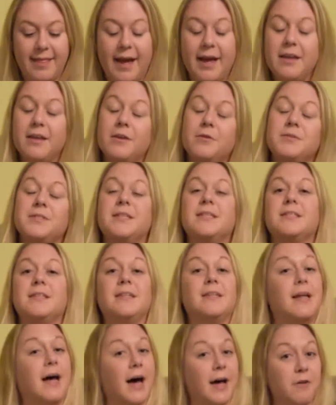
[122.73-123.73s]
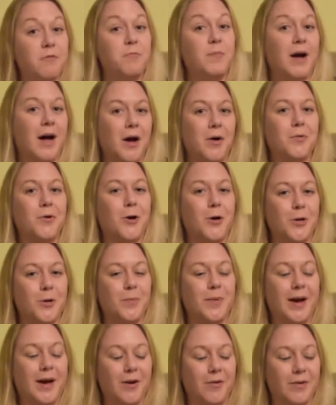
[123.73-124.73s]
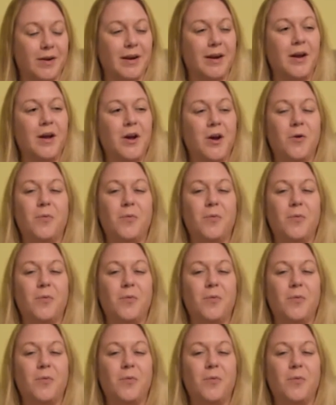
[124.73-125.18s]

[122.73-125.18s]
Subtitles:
that uses a lot of power on your battery